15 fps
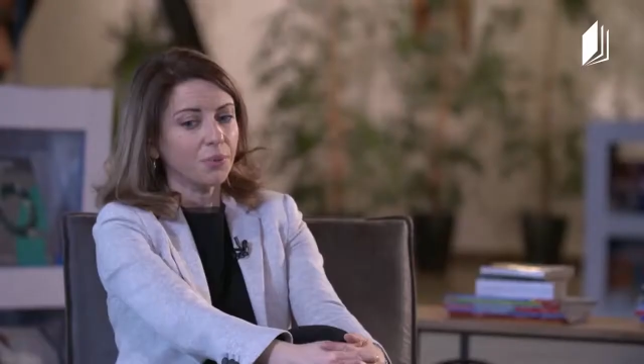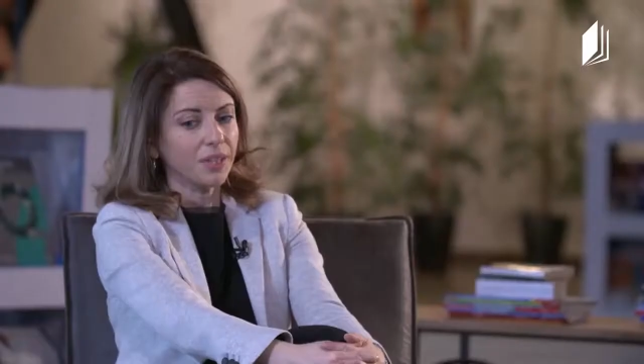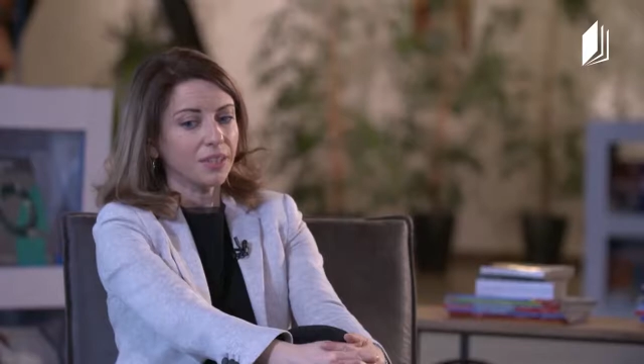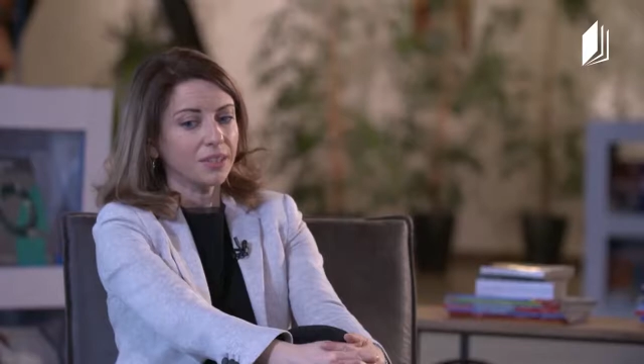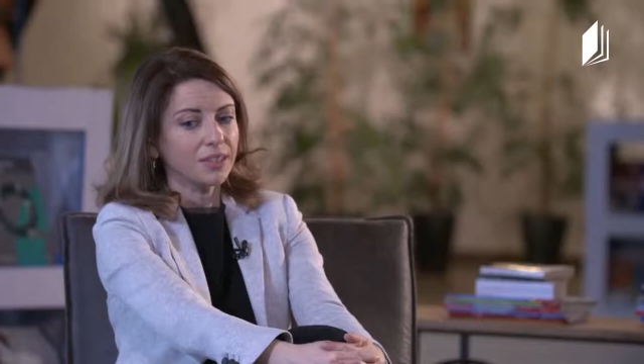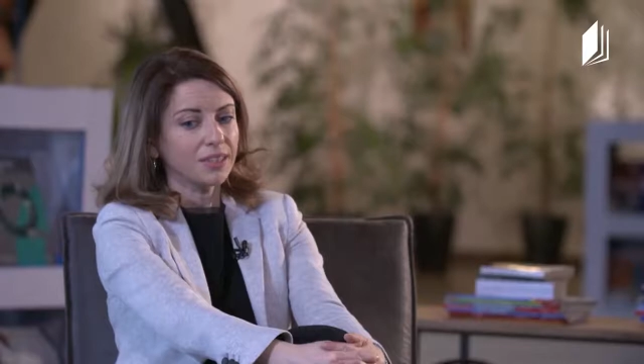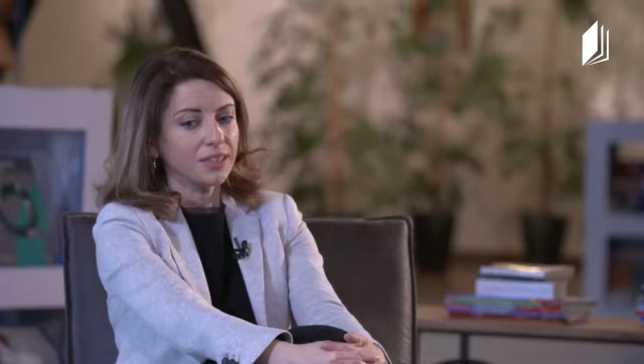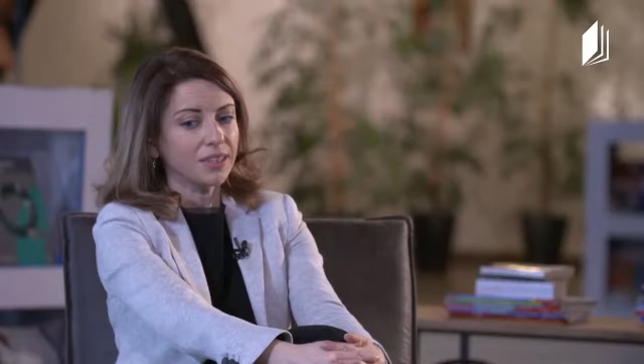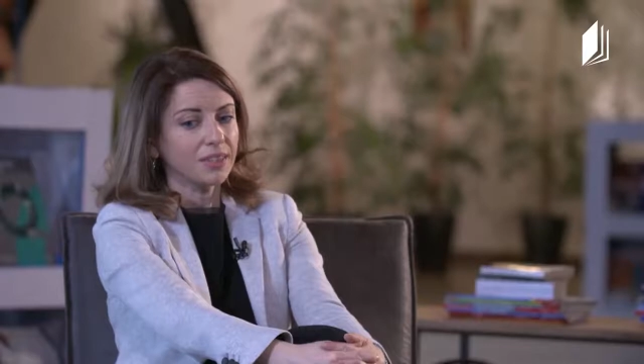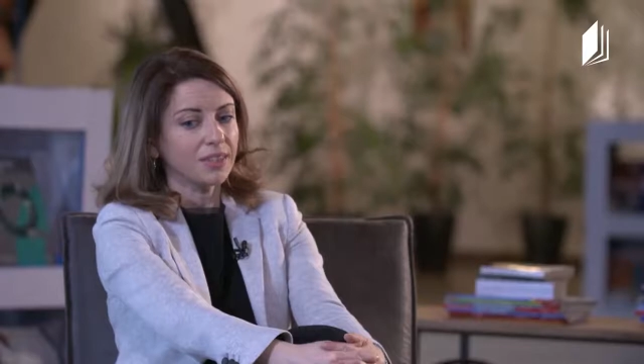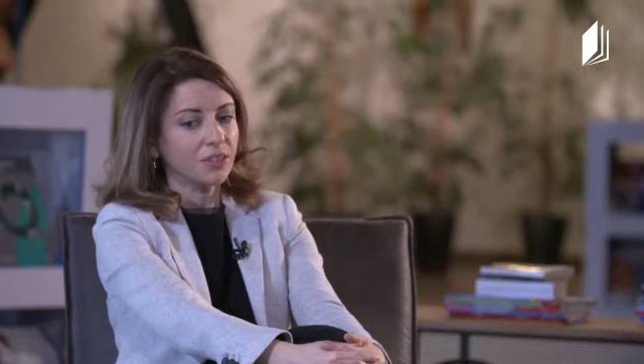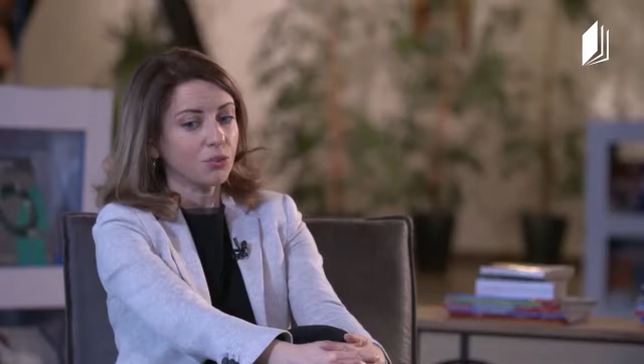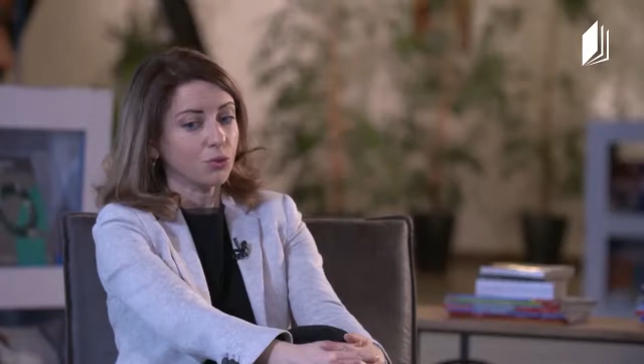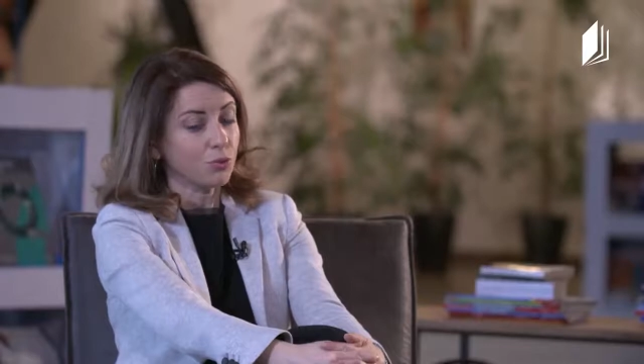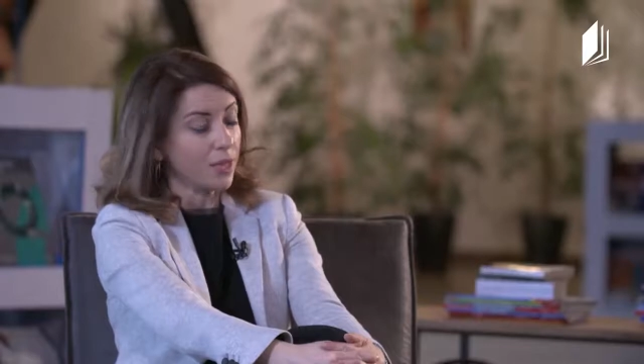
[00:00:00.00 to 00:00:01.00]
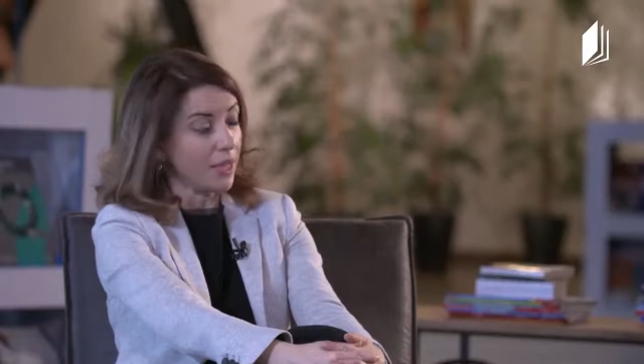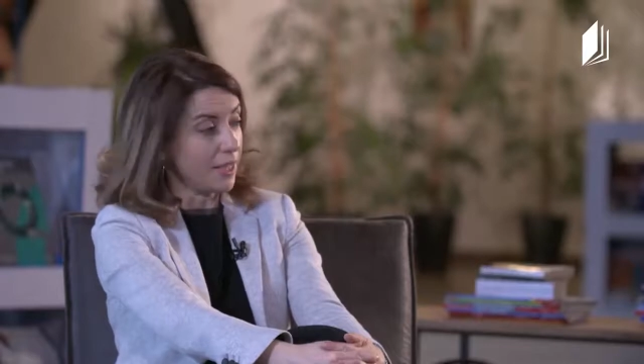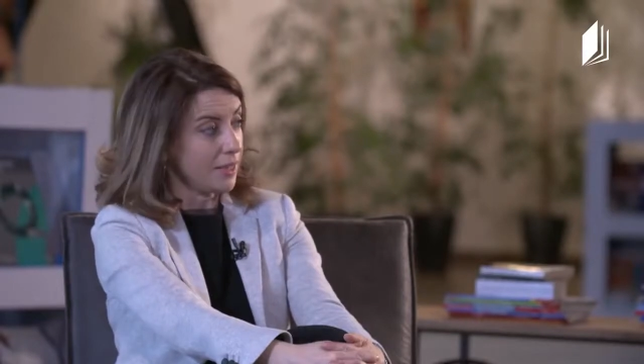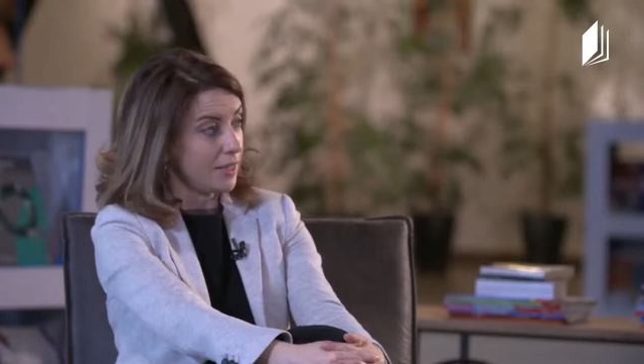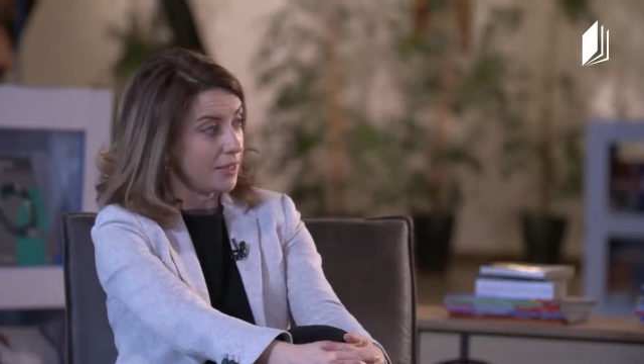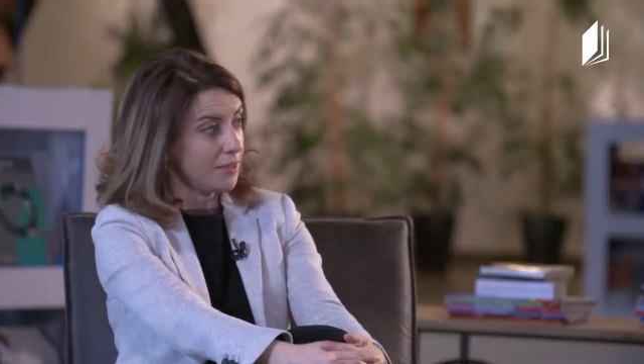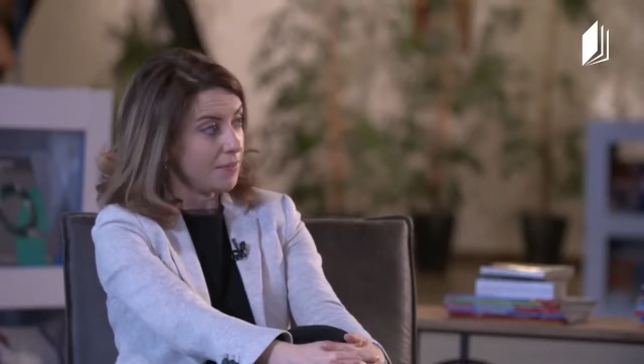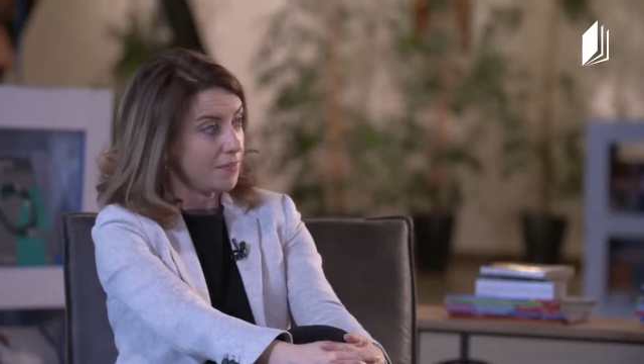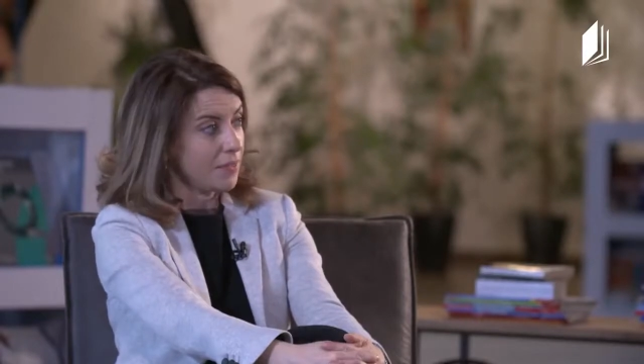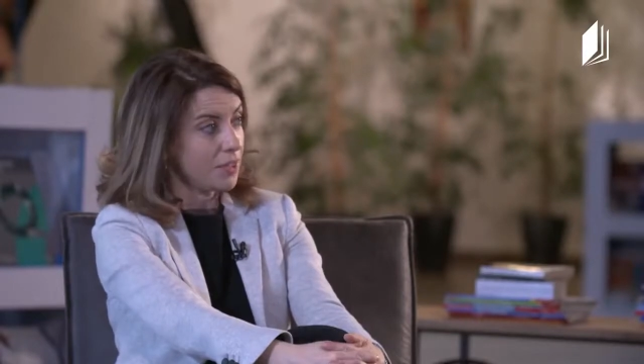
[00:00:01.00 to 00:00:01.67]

we can see the trend,